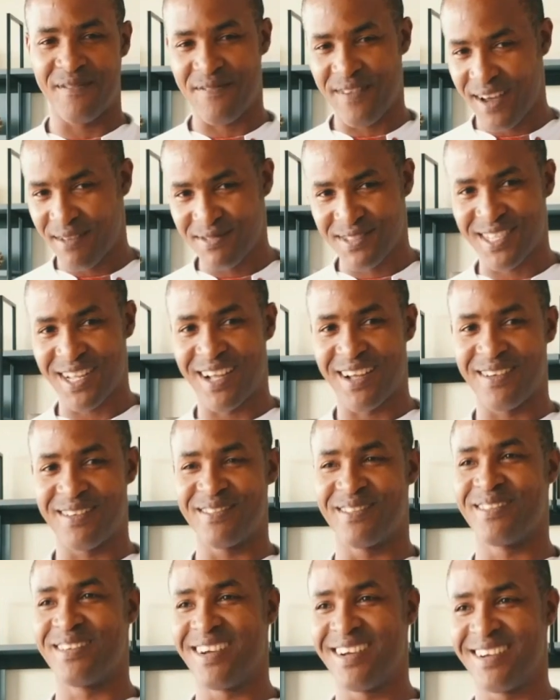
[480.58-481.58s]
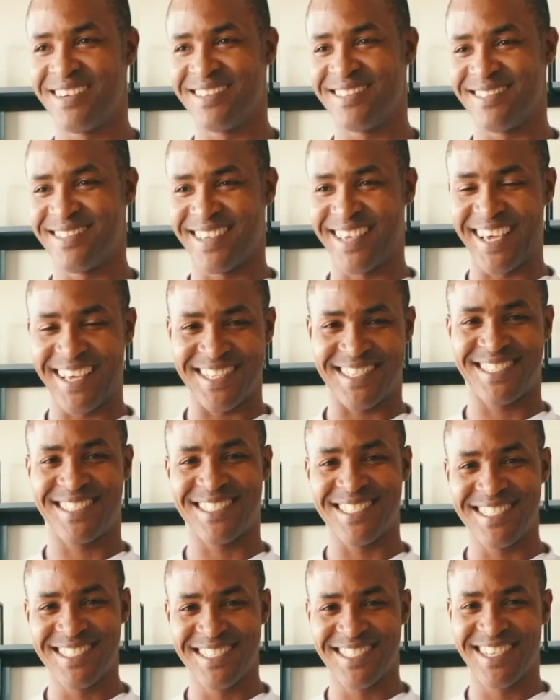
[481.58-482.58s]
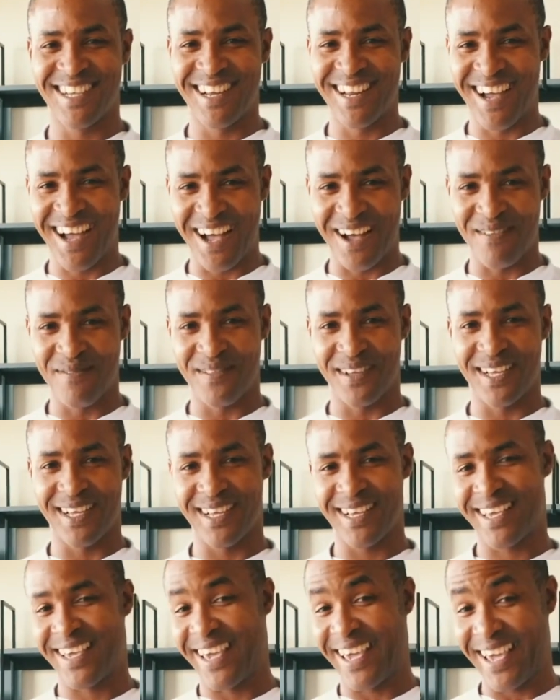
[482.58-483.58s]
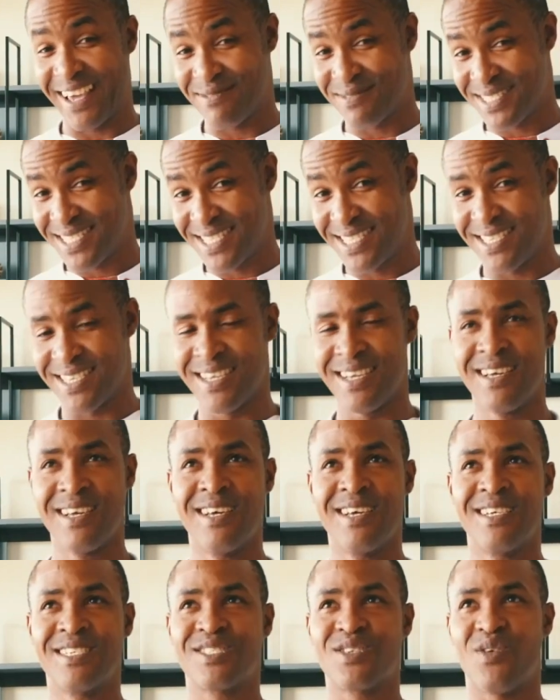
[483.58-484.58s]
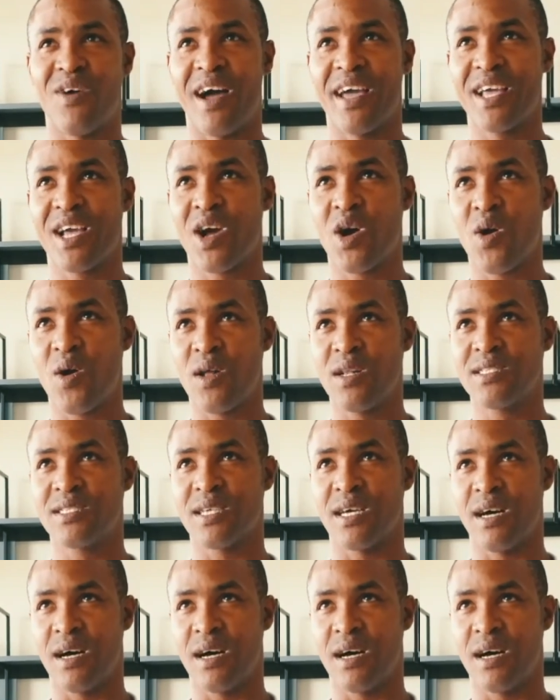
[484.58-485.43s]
five-star guest is gonna have KFC. So I called